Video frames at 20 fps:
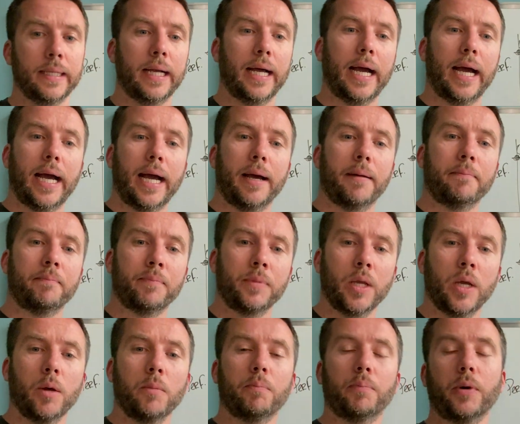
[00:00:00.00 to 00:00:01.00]

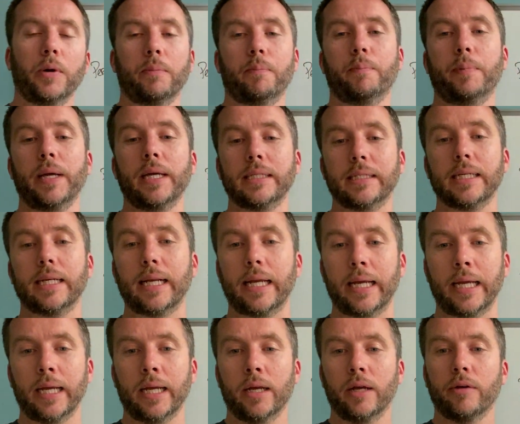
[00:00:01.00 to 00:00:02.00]
But
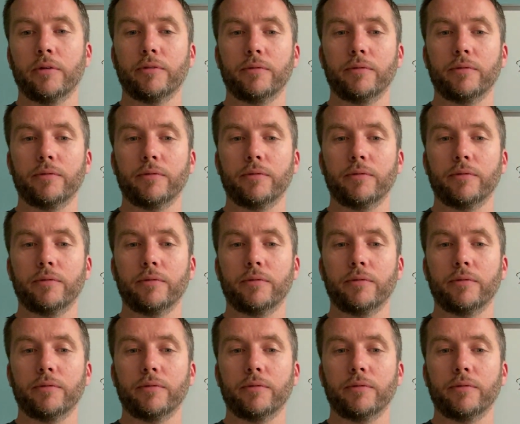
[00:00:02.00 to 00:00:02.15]
basically,